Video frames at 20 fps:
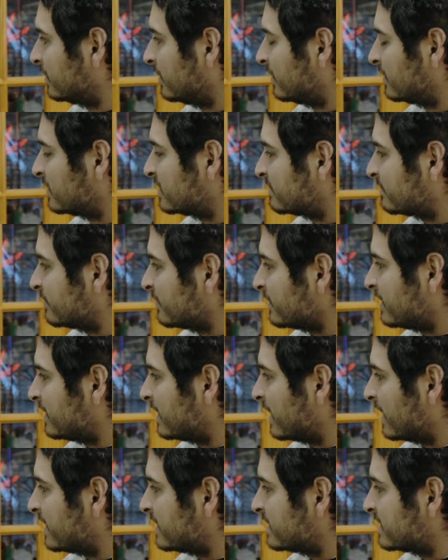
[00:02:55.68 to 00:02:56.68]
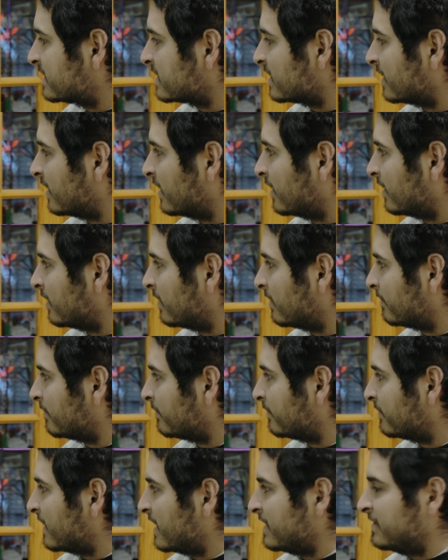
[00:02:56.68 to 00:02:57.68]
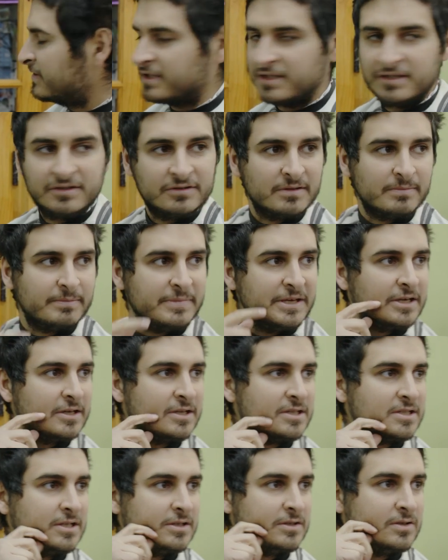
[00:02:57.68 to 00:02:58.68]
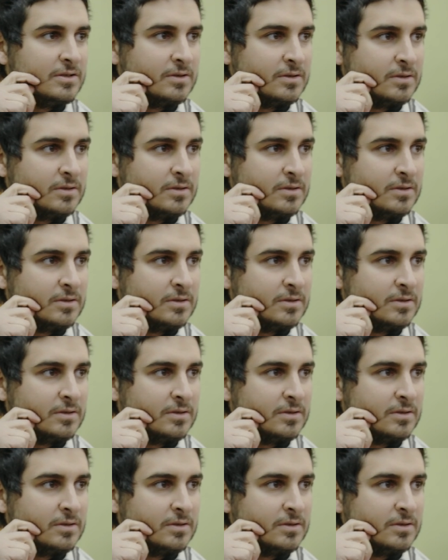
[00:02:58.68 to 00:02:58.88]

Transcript: It's pretty nice. Um, no way was I going for the